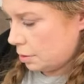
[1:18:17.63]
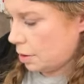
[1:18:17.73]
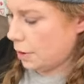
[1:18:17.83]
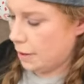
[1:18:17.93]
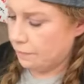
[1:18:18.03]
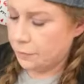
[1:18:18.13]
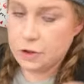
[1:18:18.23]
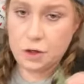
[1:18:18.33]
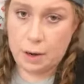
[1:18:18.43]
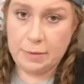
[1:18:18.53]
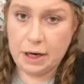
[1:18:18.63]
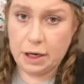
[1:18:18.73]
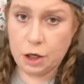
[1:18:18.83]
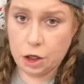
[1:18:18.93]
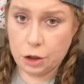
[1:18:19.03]
okay, so I'm gonna
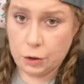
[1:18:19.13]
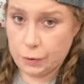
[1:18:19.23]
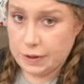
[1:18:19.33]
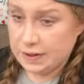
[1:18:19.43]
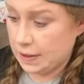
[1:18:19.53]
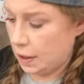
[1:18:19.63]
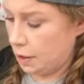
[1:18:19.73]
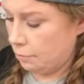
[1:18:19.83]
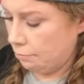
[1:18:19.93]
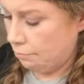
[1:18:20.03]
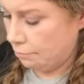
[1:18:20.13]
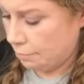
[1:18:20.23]
glue this in